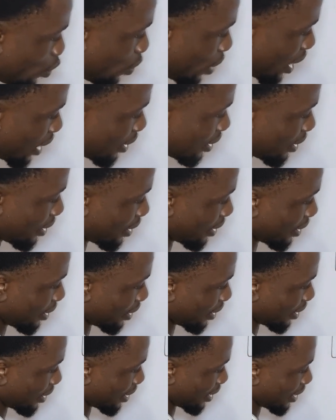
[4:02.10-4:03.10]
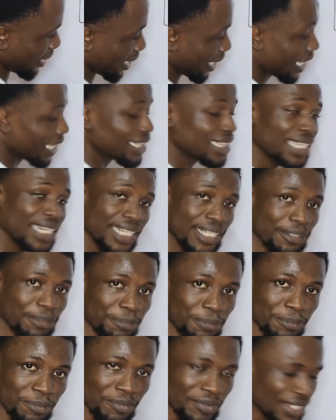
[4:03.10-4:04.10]
1 and
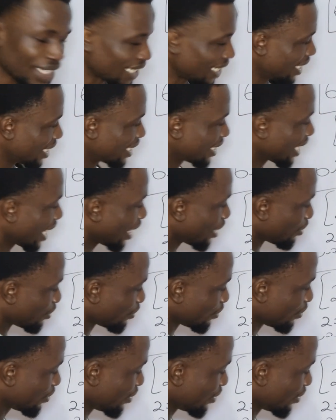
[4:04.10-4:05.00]
3. Now,